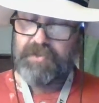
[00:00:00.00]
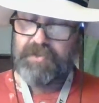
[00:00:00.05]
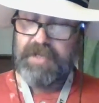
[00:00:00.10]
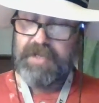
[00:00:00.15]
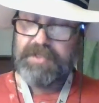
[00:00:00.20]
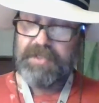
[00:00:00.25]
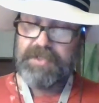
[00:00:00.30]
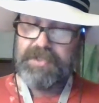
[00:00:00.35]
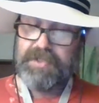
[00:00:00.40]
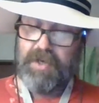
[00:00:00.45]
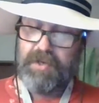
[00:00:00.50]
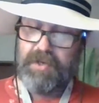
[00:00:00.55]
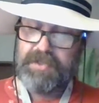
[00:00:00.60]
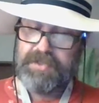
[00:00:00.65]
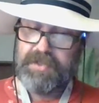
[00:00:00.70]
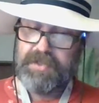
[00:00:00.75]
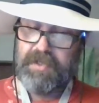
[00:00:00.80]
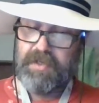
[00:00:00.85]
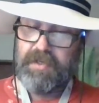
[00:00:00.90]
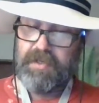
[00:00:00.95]
grandson
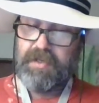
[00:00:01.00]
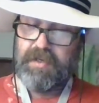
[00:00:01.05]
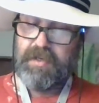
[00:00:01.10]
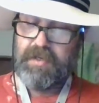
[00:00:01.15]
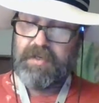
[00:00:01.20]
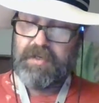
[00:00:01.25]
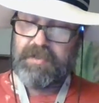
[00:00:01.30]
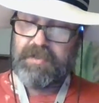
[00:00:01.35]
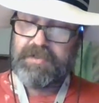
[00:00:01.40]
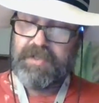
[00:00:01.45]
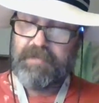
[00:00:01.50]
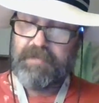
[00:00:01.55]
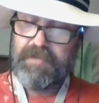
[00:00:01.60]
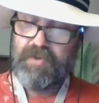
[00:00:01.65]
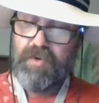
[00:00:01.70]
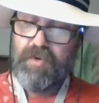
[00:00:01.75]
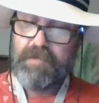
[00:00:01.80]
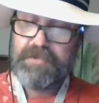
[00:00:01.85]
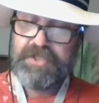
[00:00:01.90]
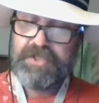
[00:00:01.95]
starts the
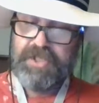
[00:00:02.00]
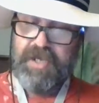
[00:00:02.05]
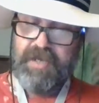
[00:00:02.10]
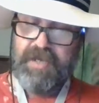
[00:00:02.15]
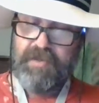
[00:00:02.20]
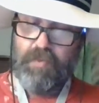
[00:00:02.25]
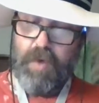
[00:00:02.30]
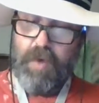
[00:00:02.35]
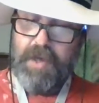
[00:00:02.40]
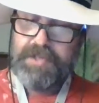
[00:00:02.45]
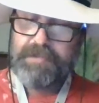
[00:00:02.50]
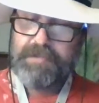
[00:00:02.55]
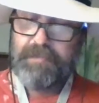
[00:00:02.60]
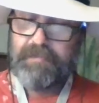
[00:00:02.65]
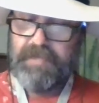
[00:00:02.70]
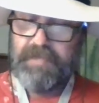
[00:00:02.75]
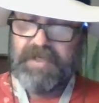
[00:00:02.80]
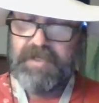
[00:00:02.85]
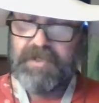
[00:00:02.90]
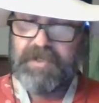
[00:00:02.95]
WMGA, the
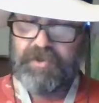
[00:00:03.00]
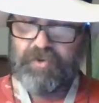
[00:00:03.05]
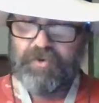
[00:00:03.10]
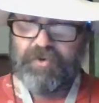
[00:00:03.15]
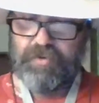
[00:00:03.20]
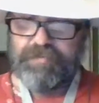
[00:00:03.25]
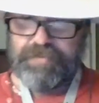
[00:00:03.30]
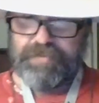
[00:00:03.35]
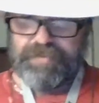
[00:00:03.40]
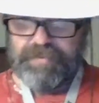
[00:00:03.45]
Wasserman Media Group,